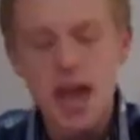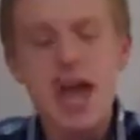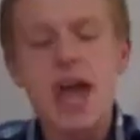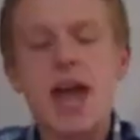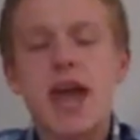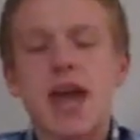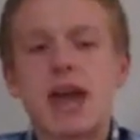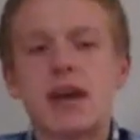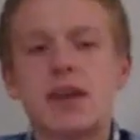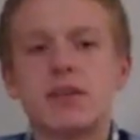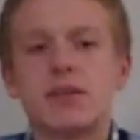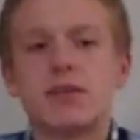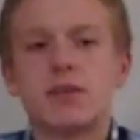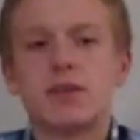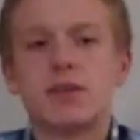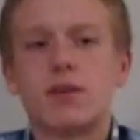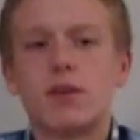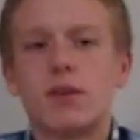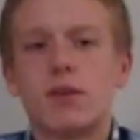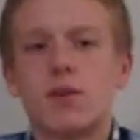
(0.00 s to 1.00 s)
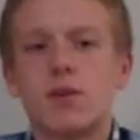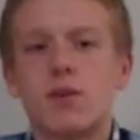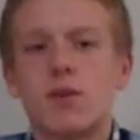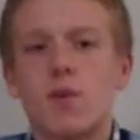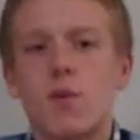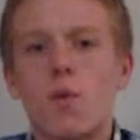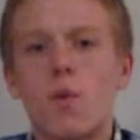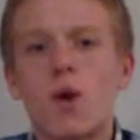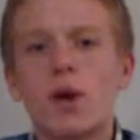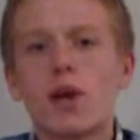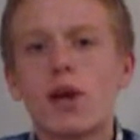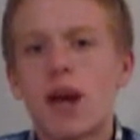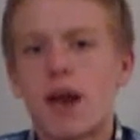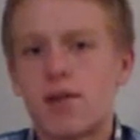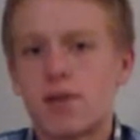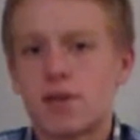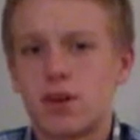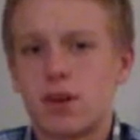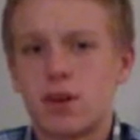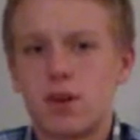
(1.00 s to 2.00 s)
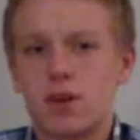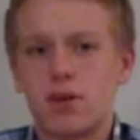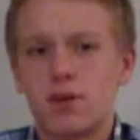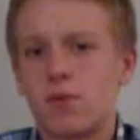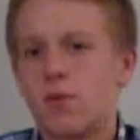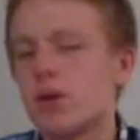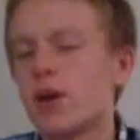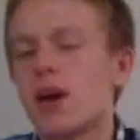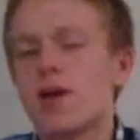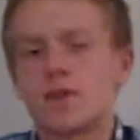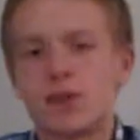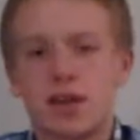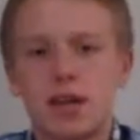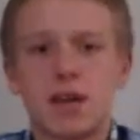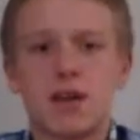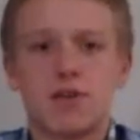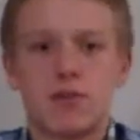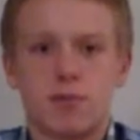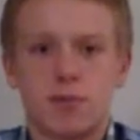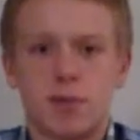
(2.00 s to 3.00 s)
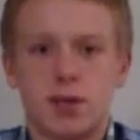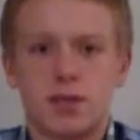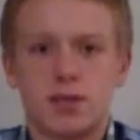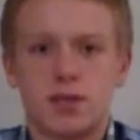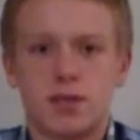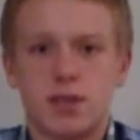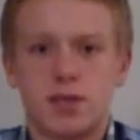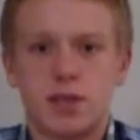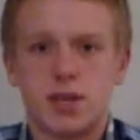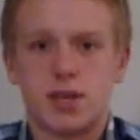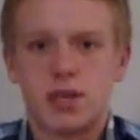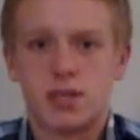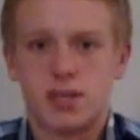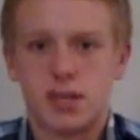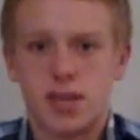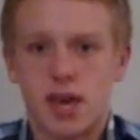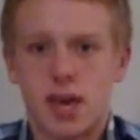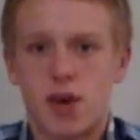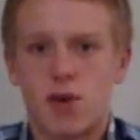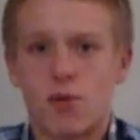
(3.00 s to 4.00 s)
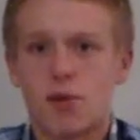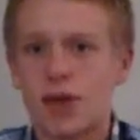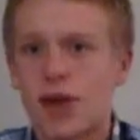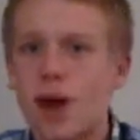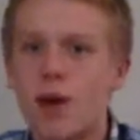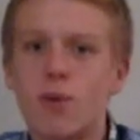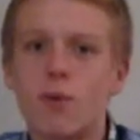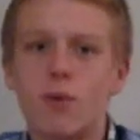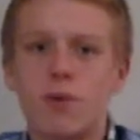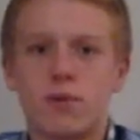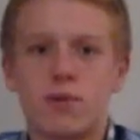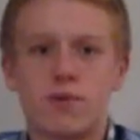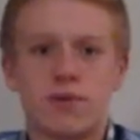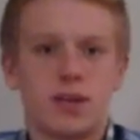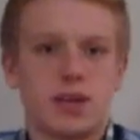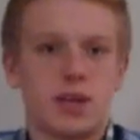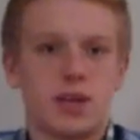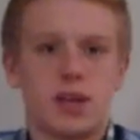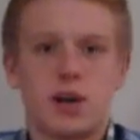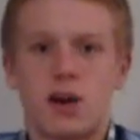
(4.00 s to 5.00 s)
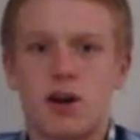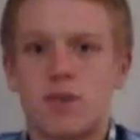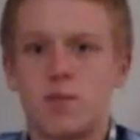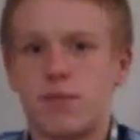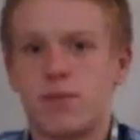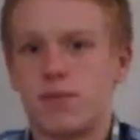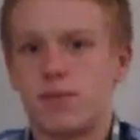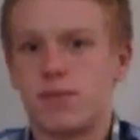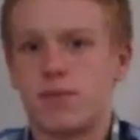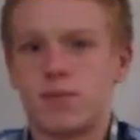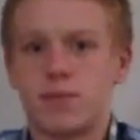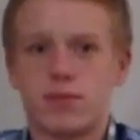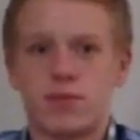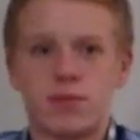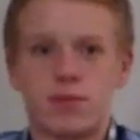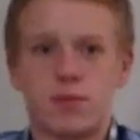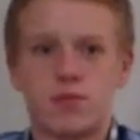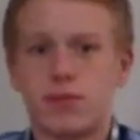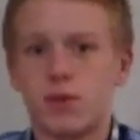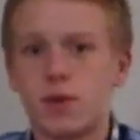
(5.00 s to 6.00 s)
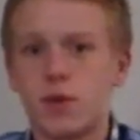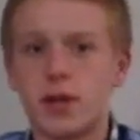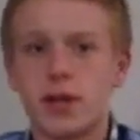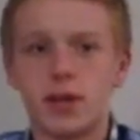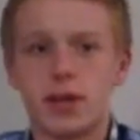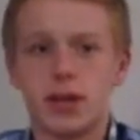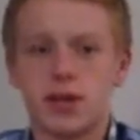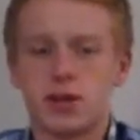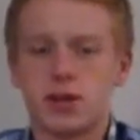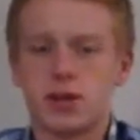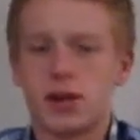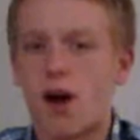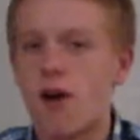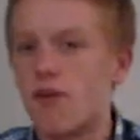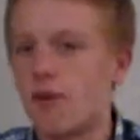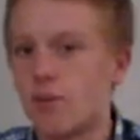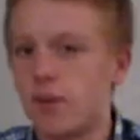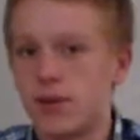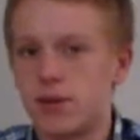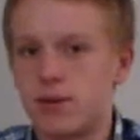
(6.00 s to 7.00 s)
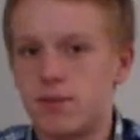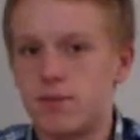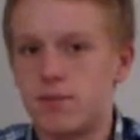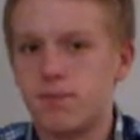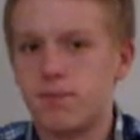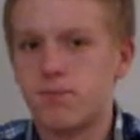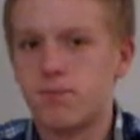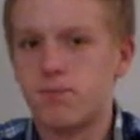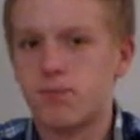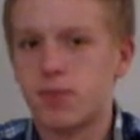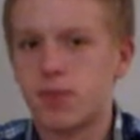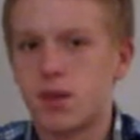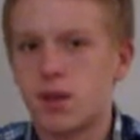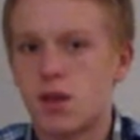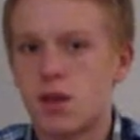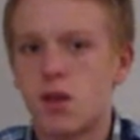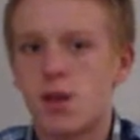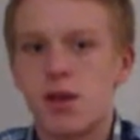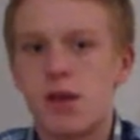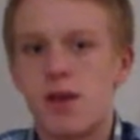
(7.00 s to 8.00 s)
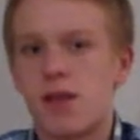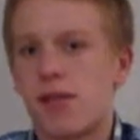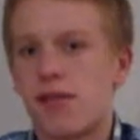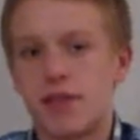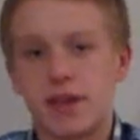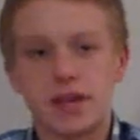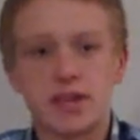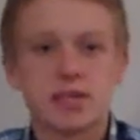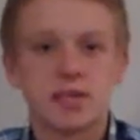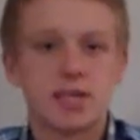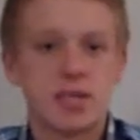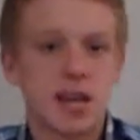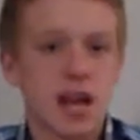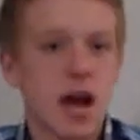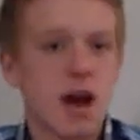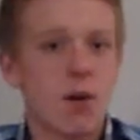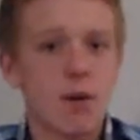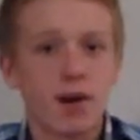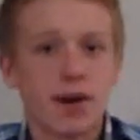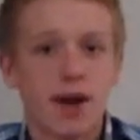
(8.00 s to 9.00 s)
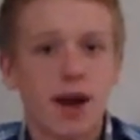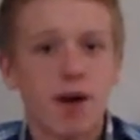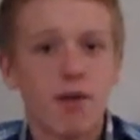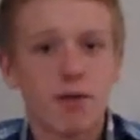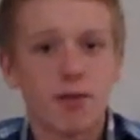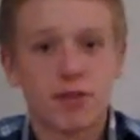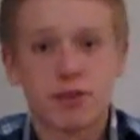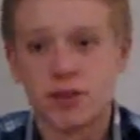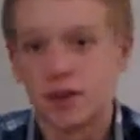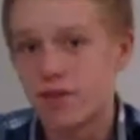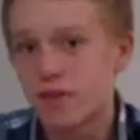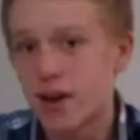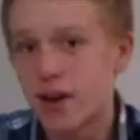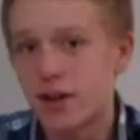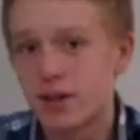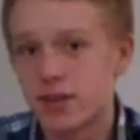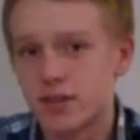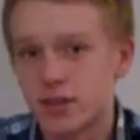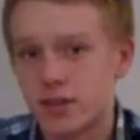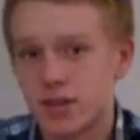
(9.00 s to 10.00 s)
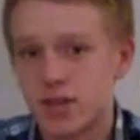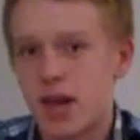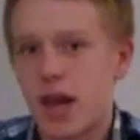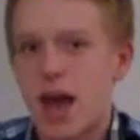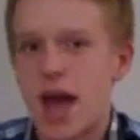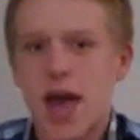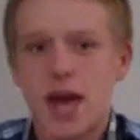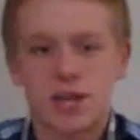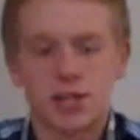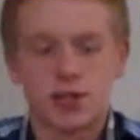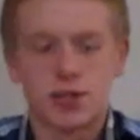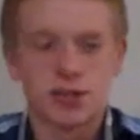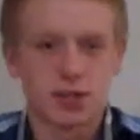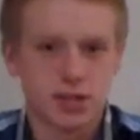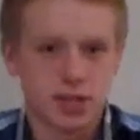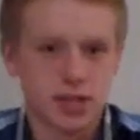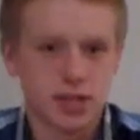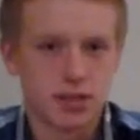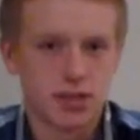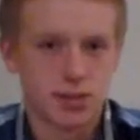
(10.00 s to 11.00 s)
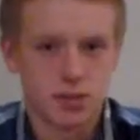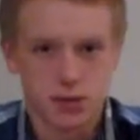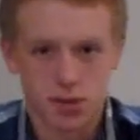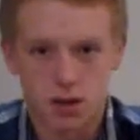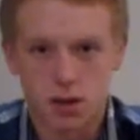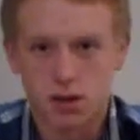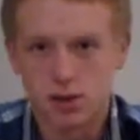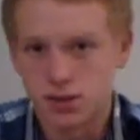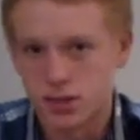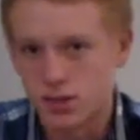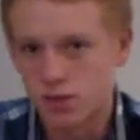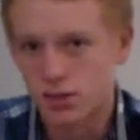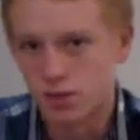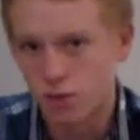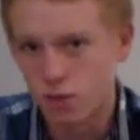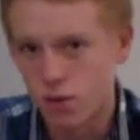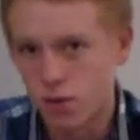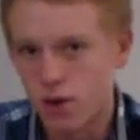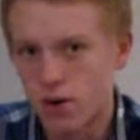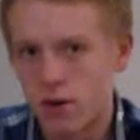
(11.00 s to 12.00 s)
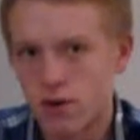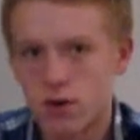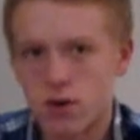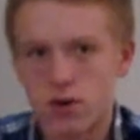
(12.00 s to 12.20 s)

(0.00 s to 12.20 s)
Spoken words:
And what you have to get from this is that without the fluidity in the government, things did not work out for the Confederacy, as you can see as a result of the Civil War.